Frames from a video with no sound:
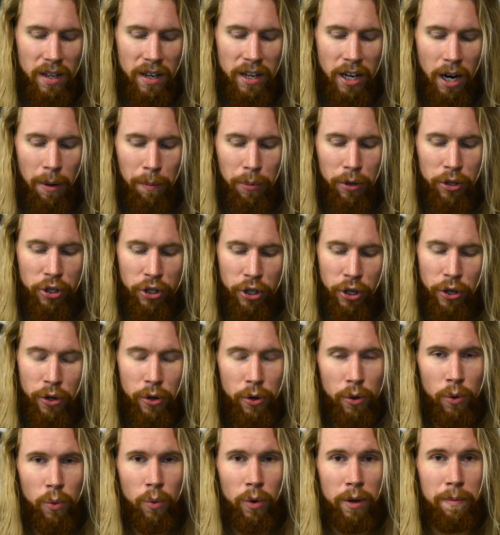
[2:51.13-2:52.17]

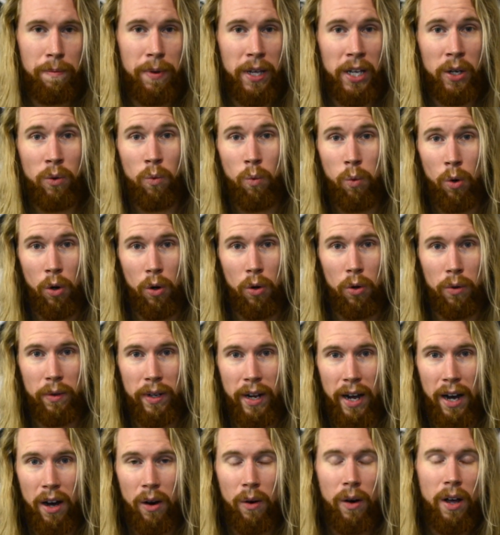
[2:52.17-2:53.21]
#2 would be wool.
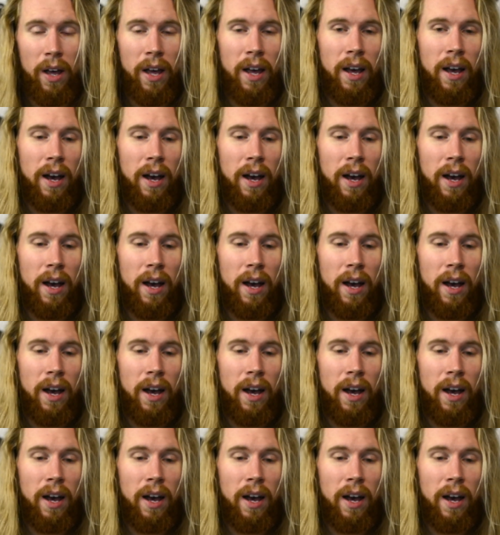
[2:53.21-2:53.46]
Now,